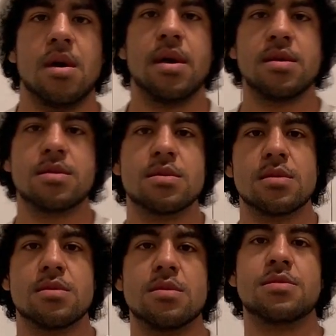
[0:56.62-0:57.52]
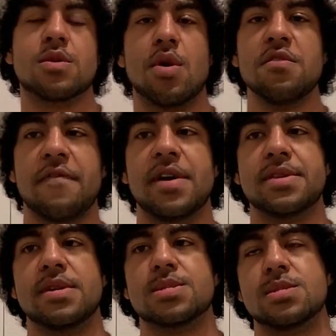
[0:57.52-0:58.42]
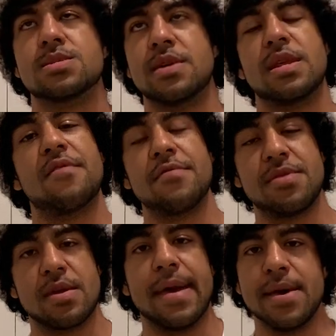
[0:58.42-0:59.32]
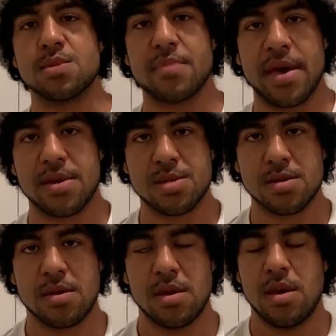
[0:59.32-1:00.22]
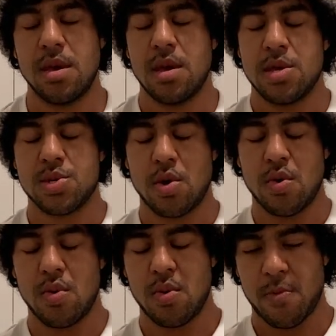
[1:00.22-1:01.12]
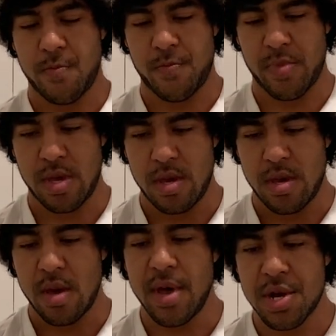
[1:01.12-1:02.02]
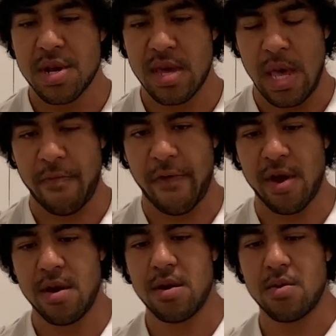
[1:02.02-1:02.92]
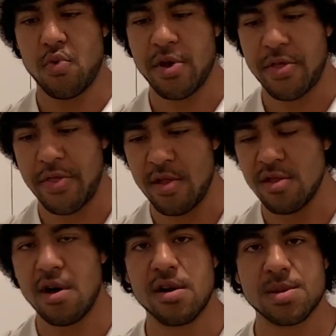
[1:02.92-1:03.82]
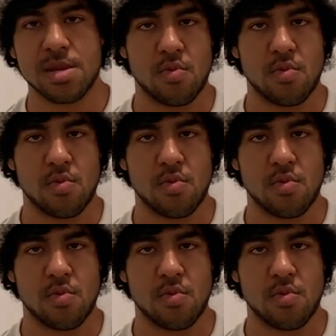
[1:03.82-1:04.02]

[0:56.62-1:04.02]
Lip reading: And the qualified yes is that everything has mass. So imagine a campfire with logs